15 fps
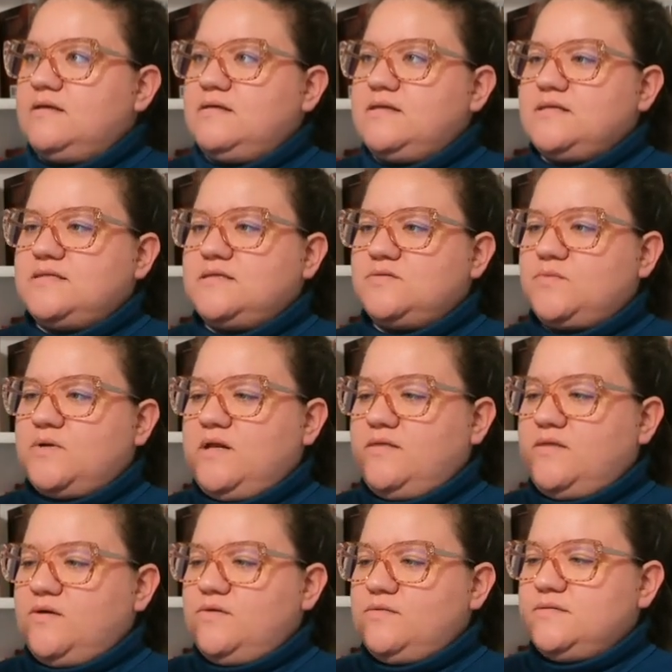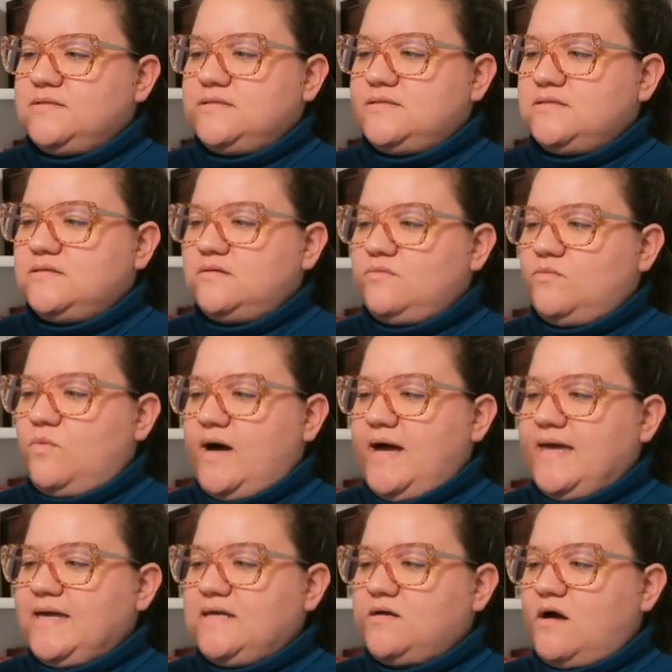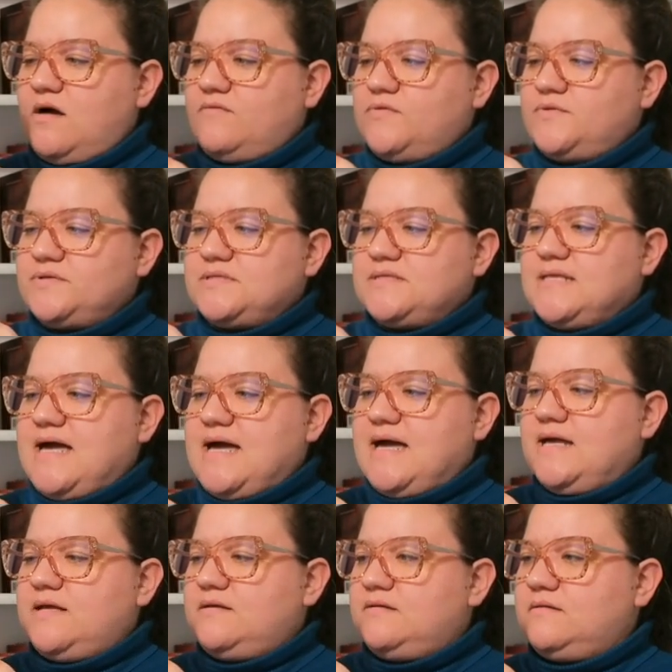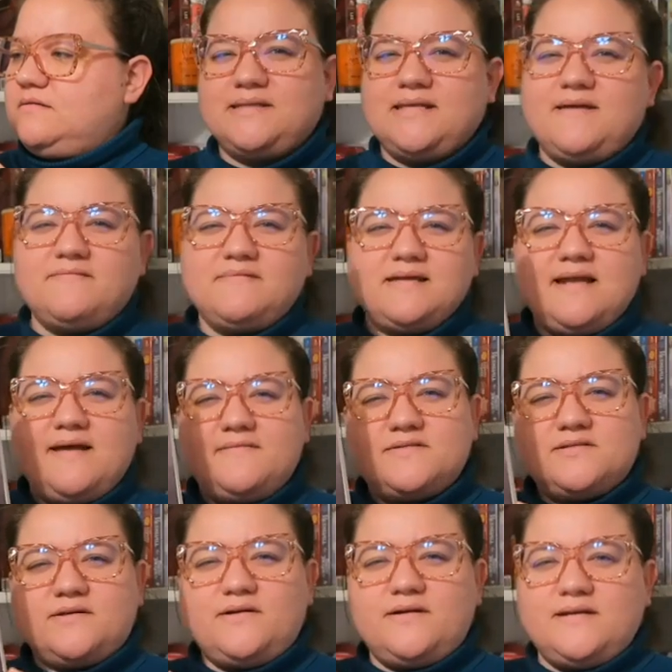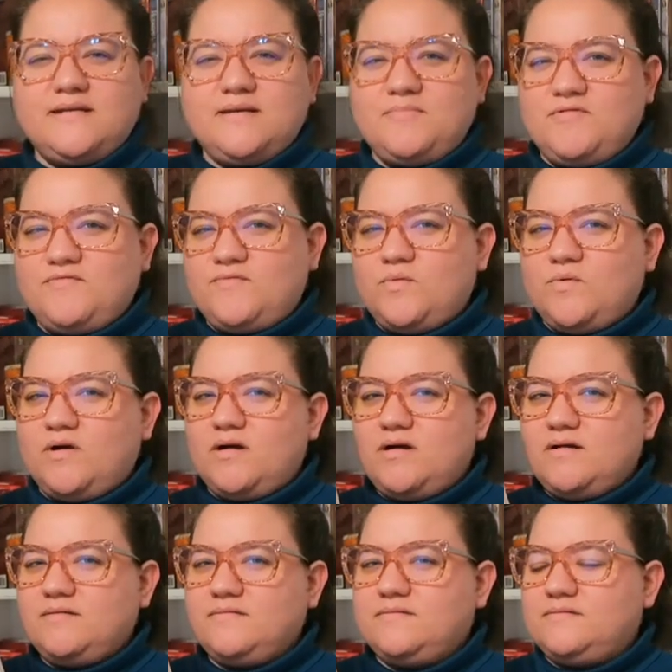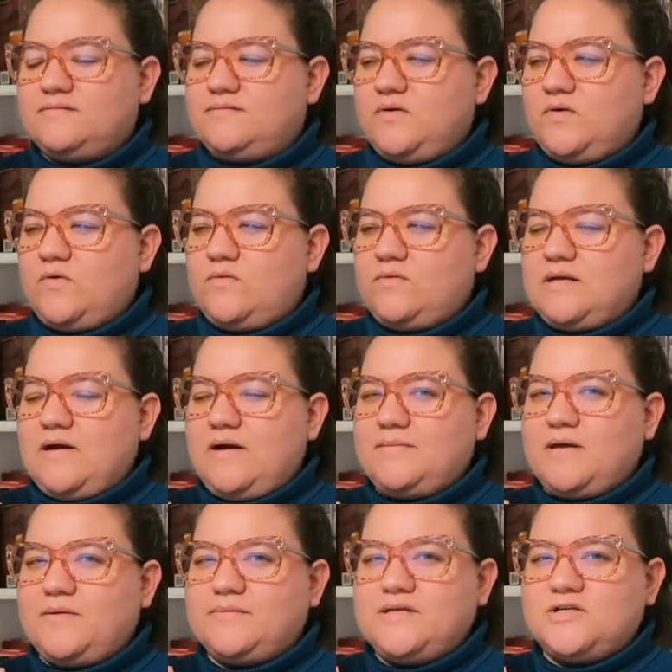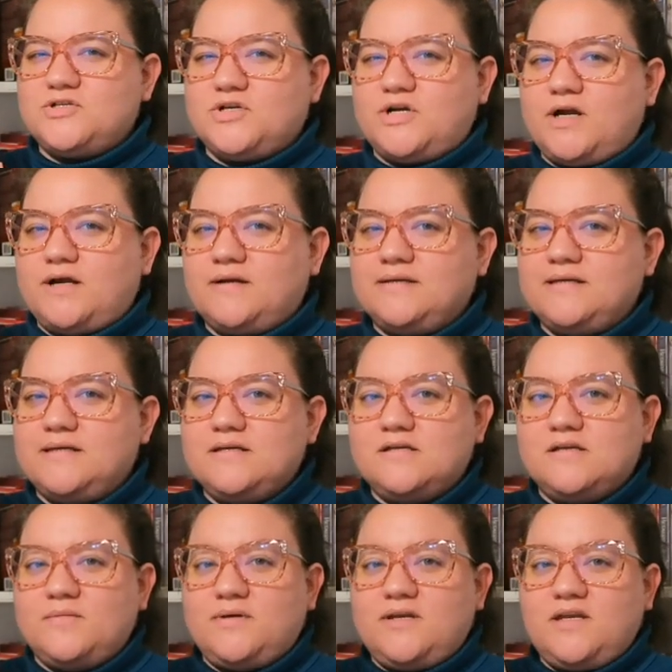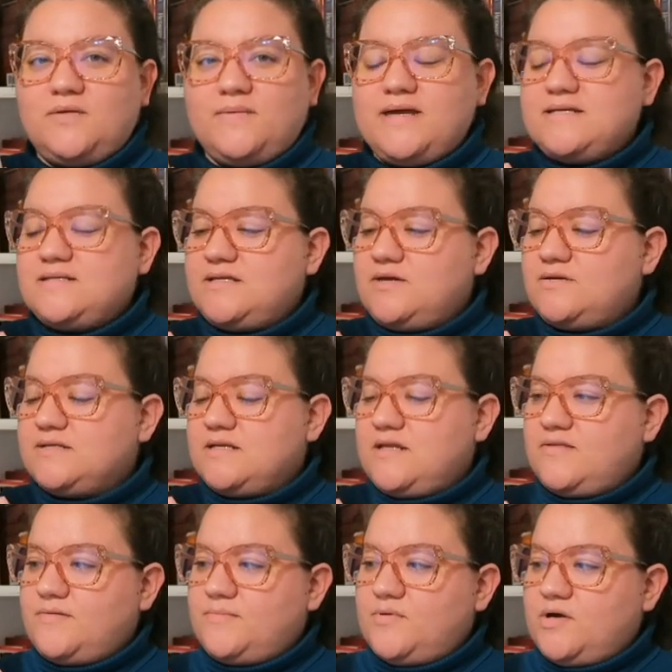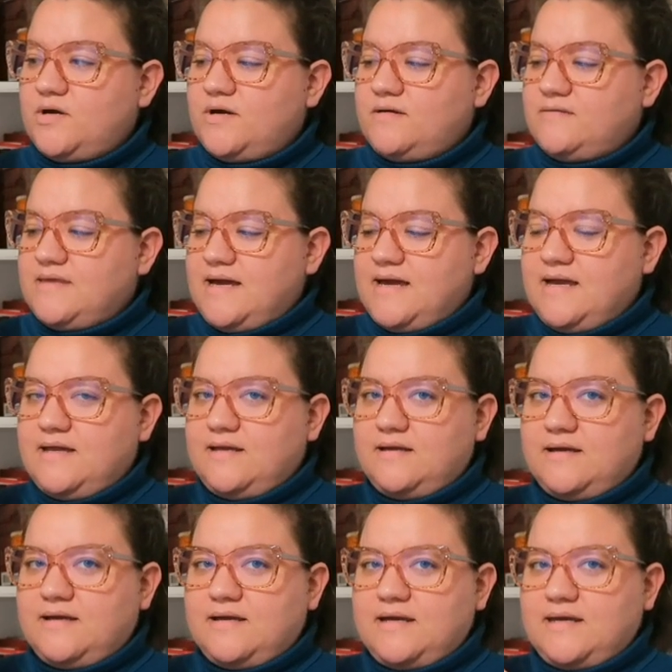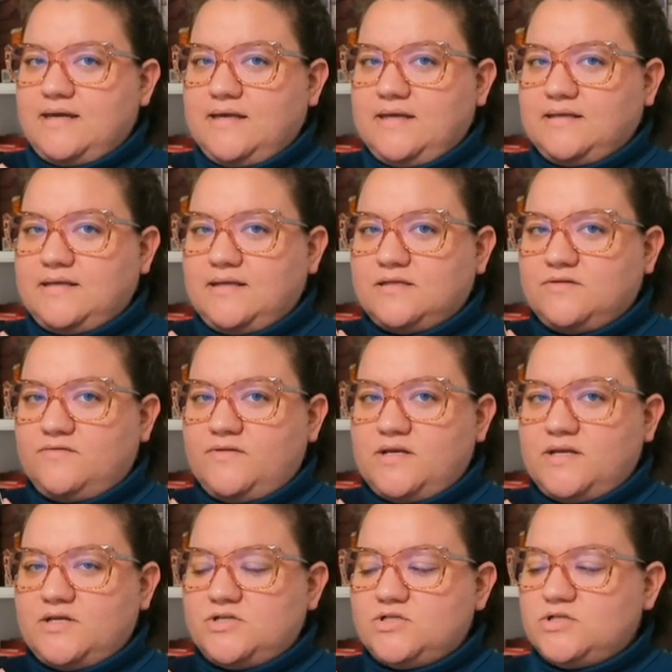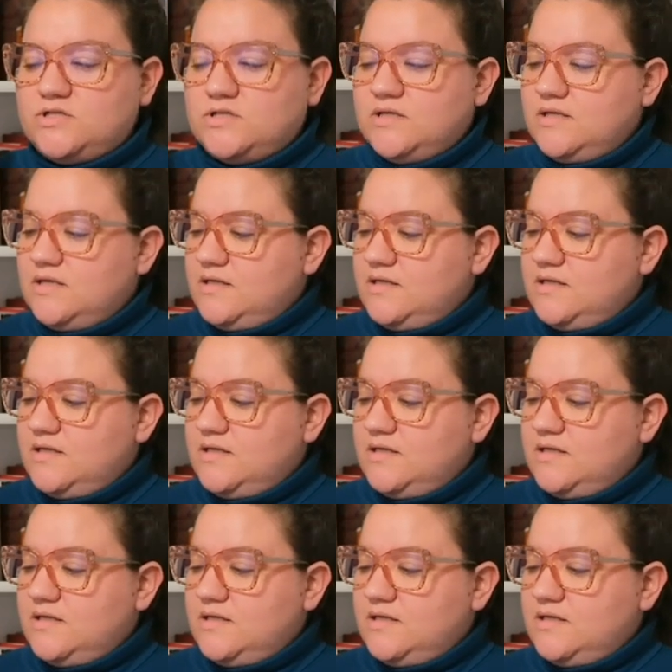This is one of those YA novels that I believe that I've started it before, though now I'm not really sure. But anyways, here's another book that I need to finish.